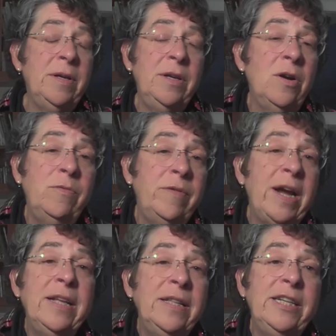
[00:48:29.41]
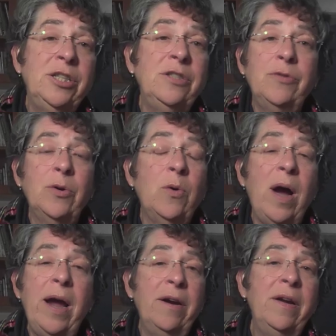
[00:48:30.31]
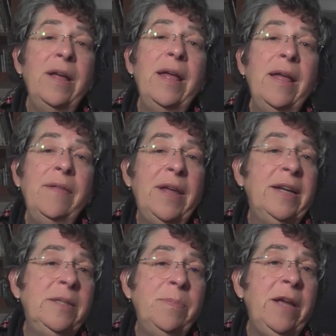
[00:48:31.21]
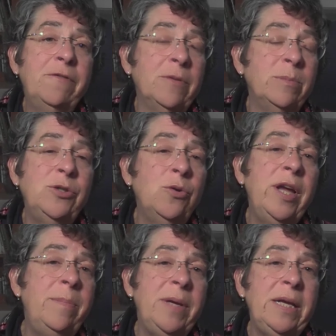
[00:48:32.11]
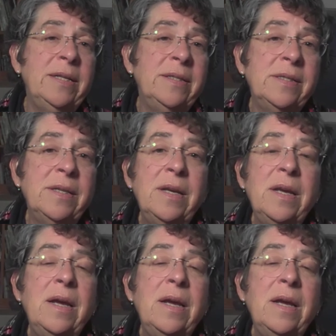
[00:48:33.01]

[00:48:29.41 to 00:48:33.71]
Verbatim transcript: you know regulations require that it's made from soybeans.